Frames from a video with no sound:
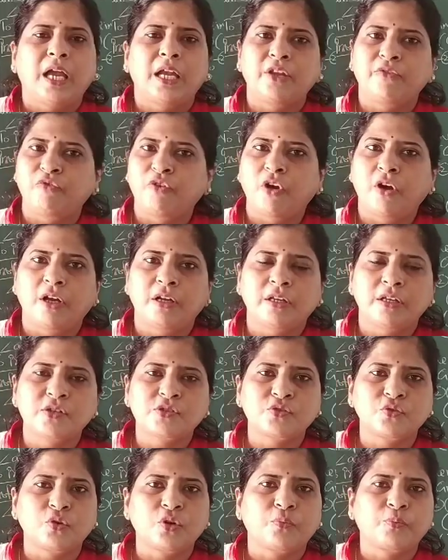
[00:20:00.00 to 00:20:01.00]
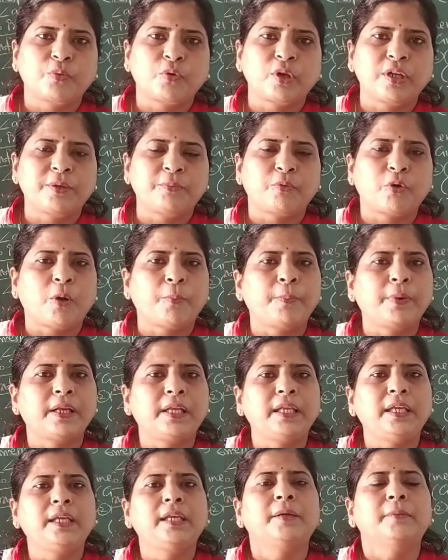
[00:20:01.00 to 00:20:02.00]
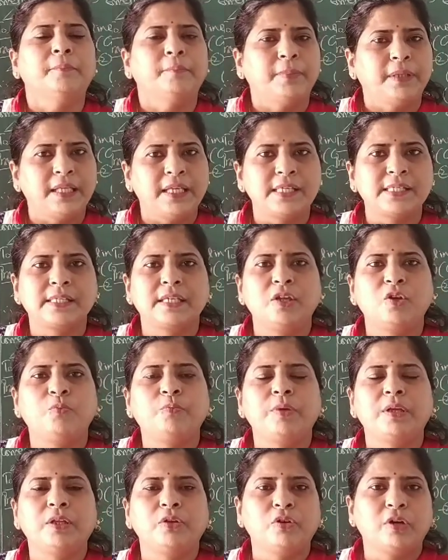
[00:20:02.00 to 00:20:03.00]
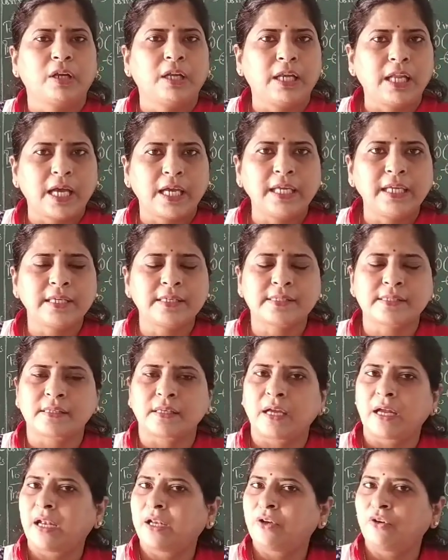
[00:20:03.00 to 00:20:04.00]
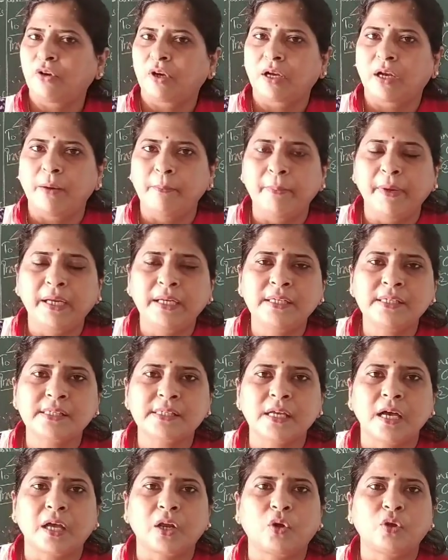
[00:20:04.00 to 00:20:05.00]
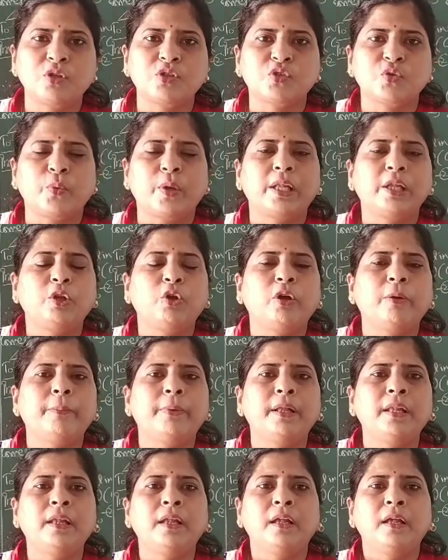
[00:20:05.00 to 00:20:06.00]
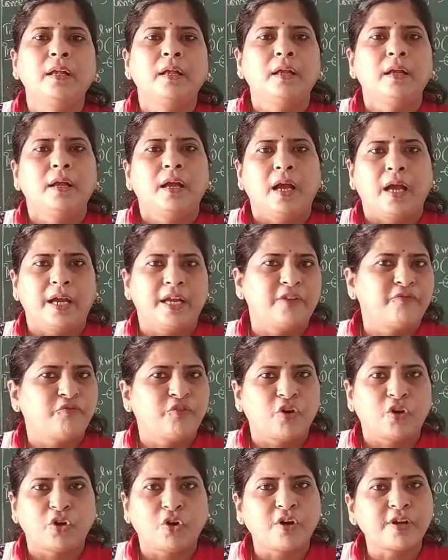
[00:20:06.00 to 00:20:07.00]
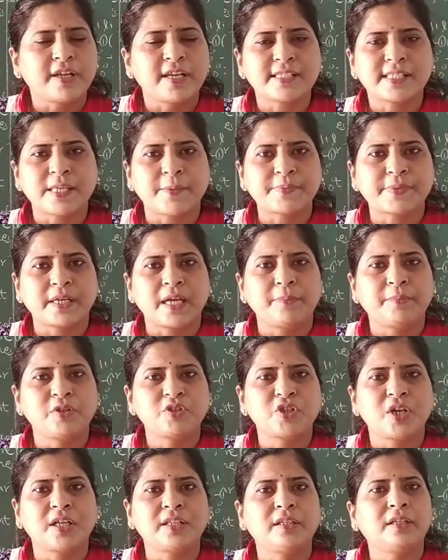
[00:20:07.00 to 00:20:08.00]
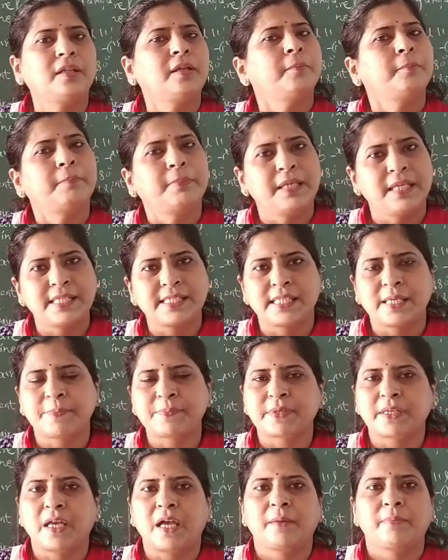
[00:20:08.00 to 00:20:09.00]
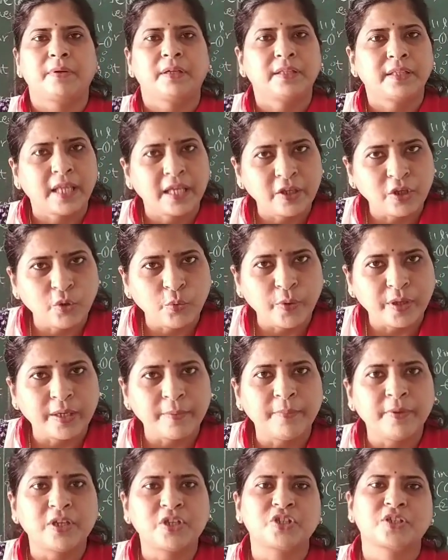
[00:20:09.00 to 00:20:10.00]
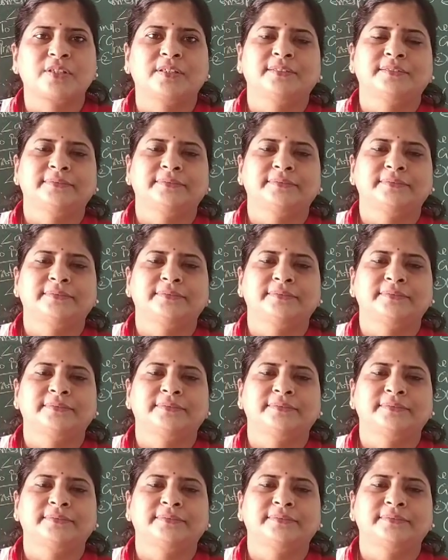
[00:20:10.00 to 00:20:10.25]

and if you have understood it properly, please give me your likes, and your comments are also valuable. And if you are not yet subscribed the channel, please subscribe. Thank you very much.